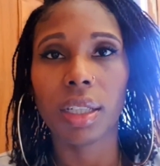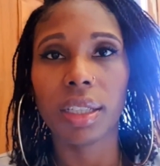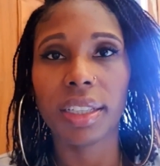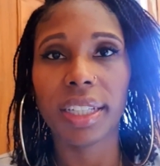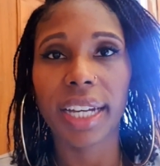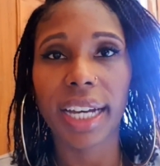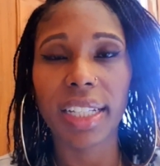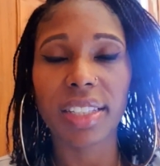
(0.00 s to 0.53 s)

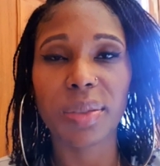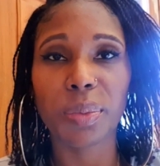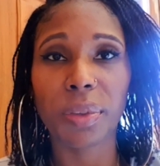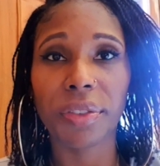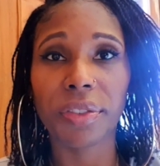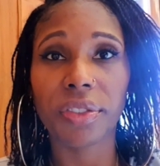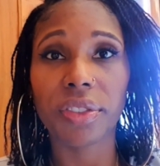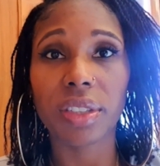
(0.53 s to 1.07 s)
Yes,
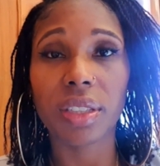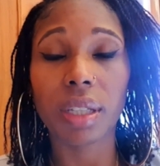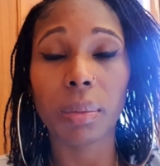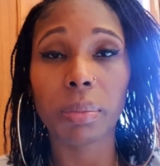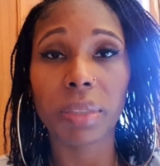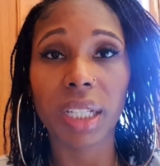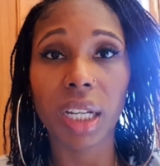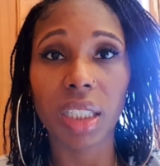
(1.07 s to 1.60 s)
with
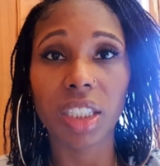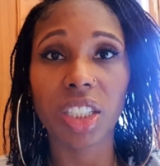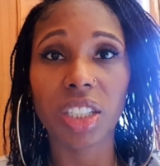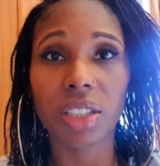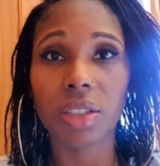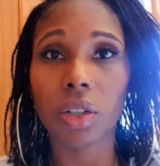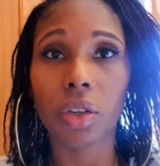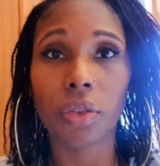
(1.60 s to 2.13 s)
some
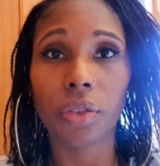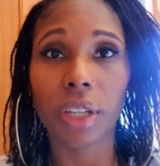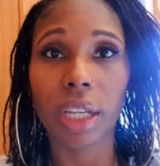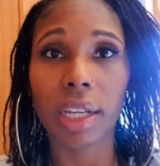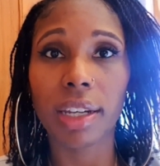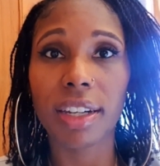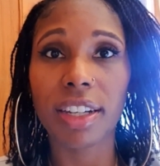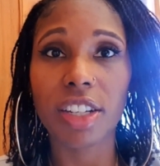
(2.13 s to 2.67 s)
touches of
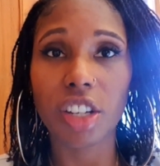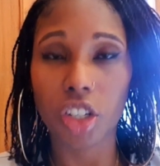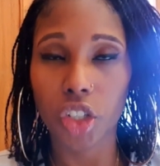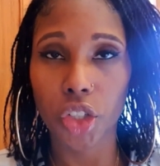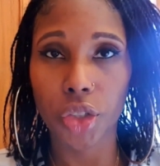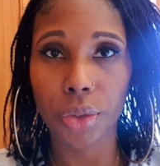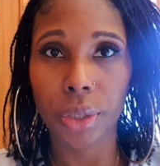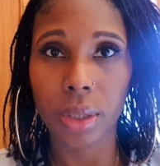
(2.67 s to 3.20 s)

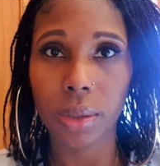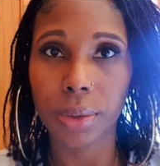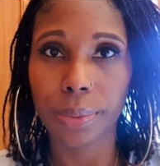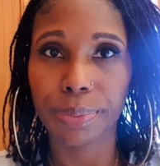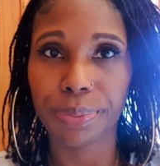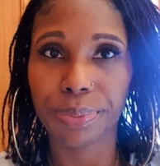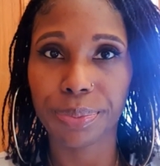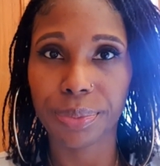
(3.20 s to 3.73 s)
industrial
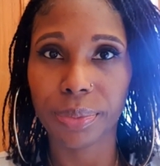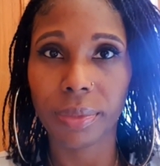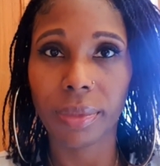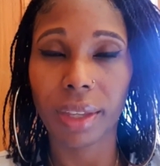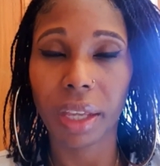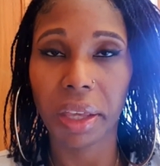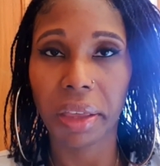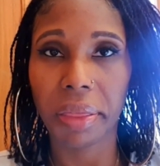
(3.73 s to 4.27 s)

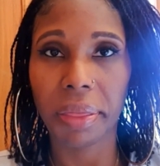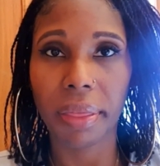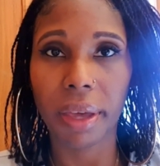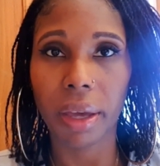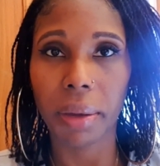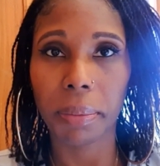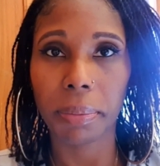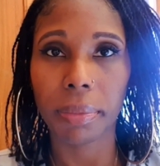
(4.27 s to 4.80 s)
in
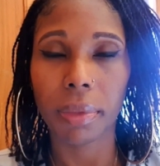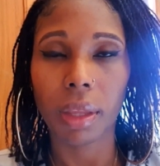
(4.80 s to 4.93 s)
there.